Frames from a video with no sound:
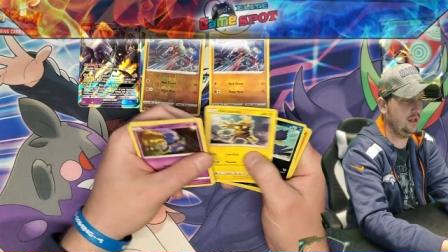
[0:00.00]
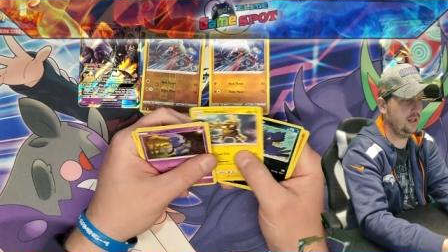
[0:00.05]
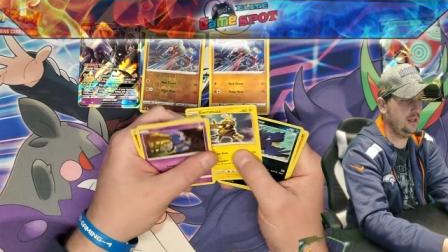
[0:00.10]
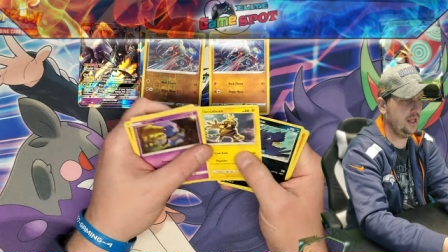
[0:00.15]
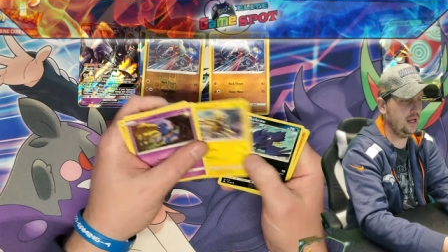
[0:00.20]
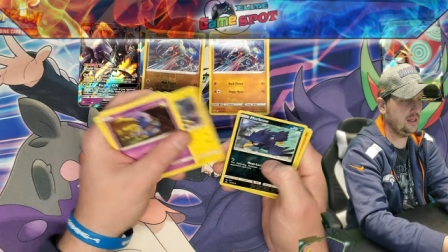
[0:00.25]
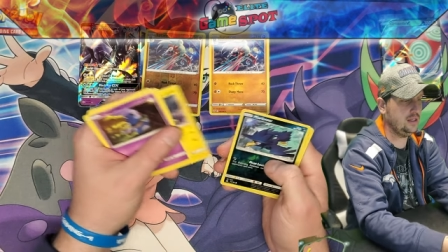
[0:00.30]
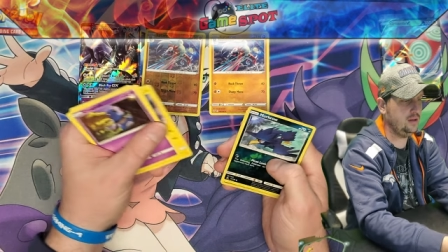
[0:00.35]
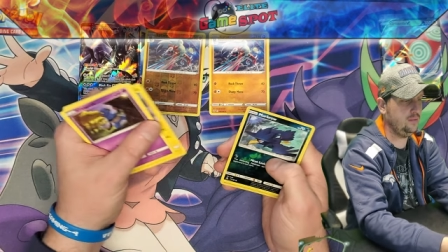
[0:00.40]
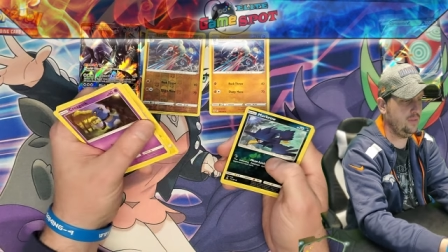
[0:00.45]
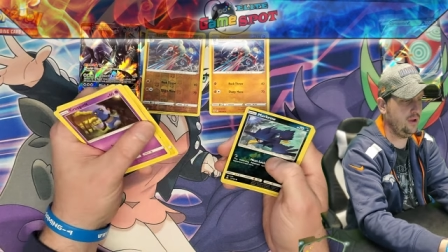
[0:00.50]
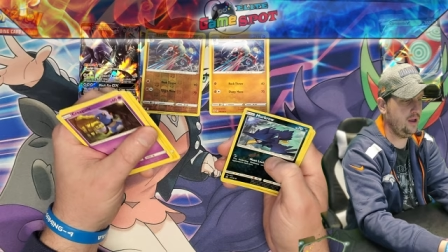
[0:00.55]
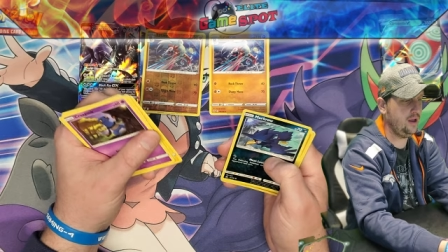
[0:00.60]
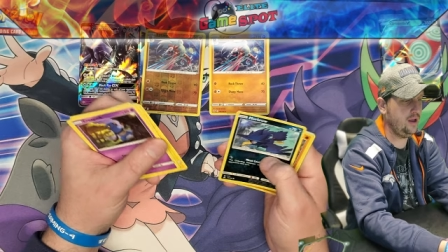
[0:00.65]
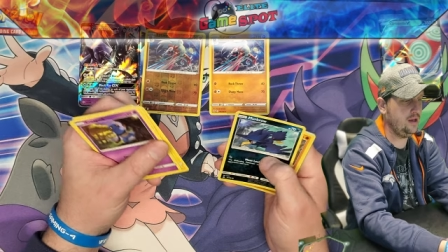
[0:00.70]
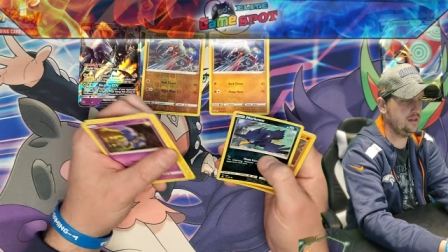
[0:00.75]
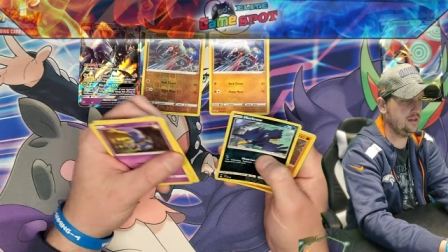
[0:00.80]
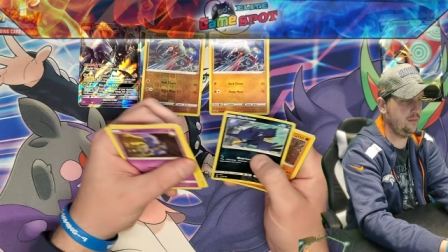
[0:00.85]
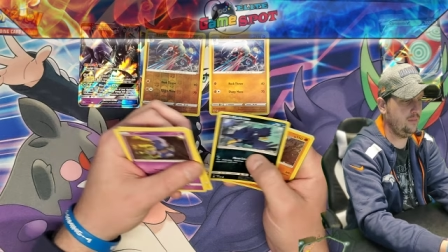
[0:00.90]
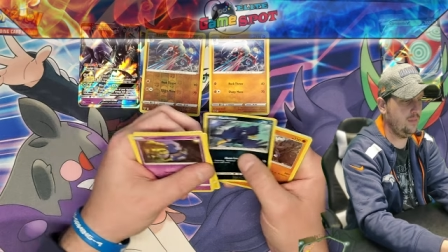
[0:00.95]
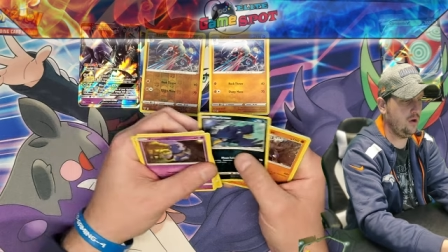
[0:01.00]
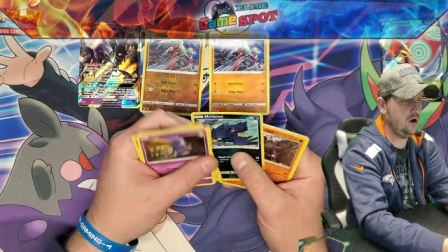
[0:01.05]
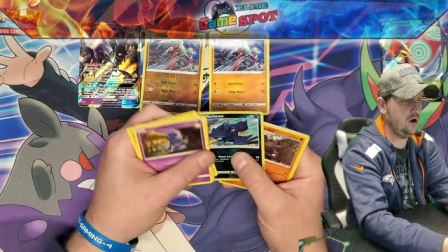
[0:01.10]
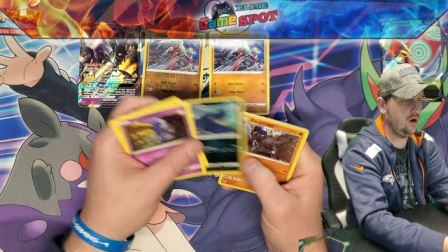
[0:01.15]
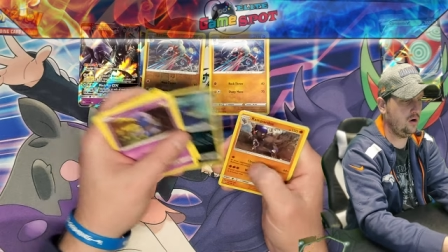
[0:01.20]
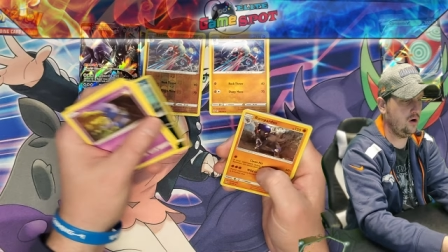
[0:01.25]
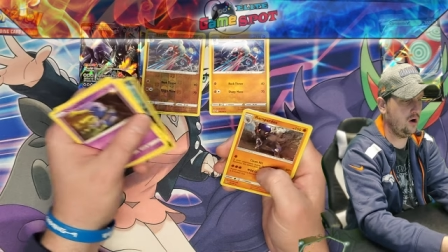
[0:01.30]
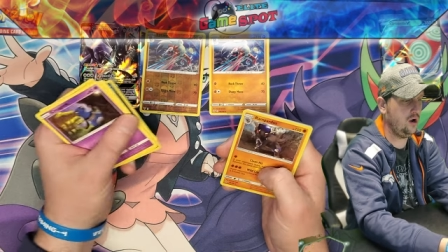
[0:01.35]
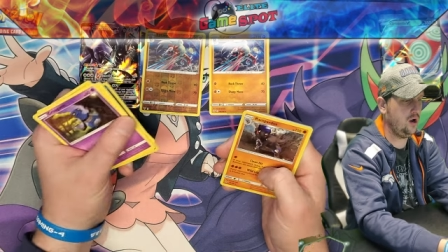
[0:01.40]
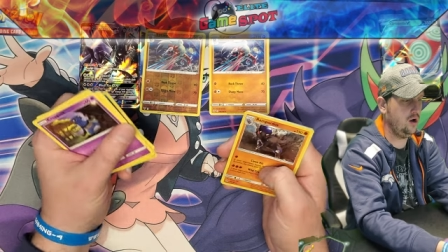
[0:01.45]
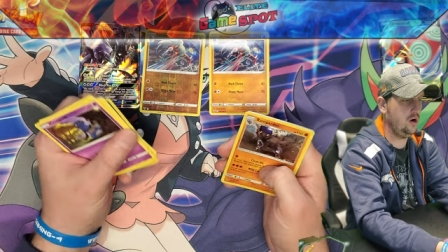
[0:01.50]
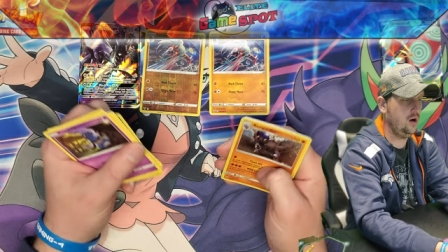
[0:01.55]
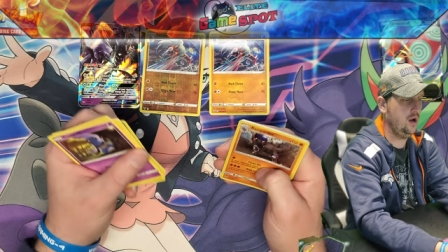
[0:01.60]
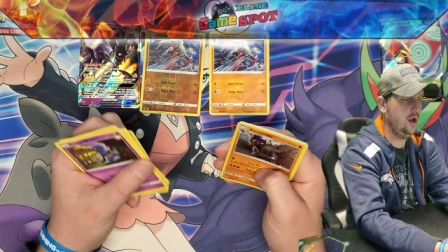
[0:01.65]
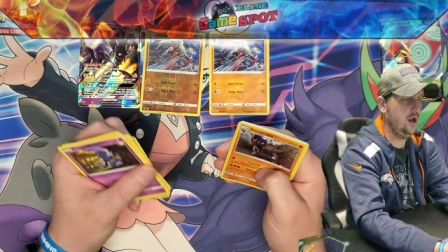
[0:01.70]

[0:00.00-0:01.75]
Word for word: Electabuzz, a Murkrow.